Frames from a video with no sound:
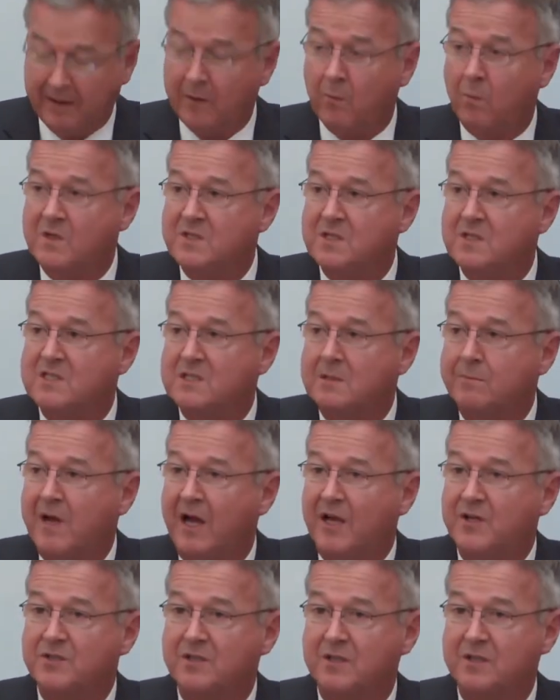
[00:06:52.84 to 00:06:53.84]
It wasn't so
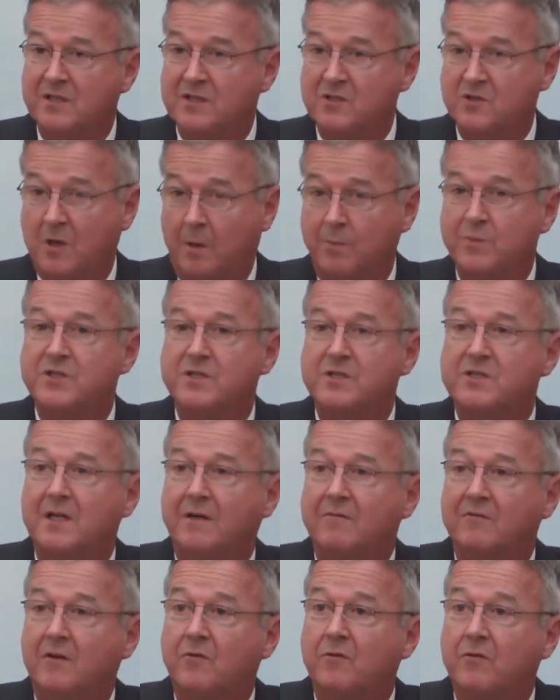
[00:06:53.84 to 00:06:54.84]
much that these options
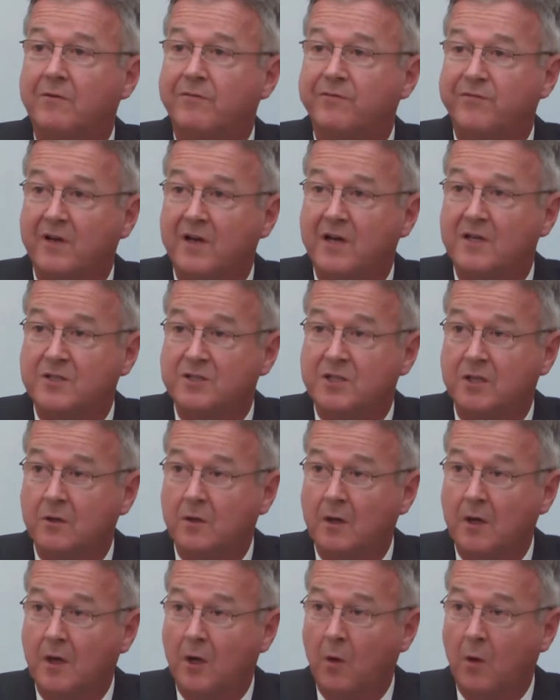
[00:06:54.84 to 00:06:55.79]
I've just referred to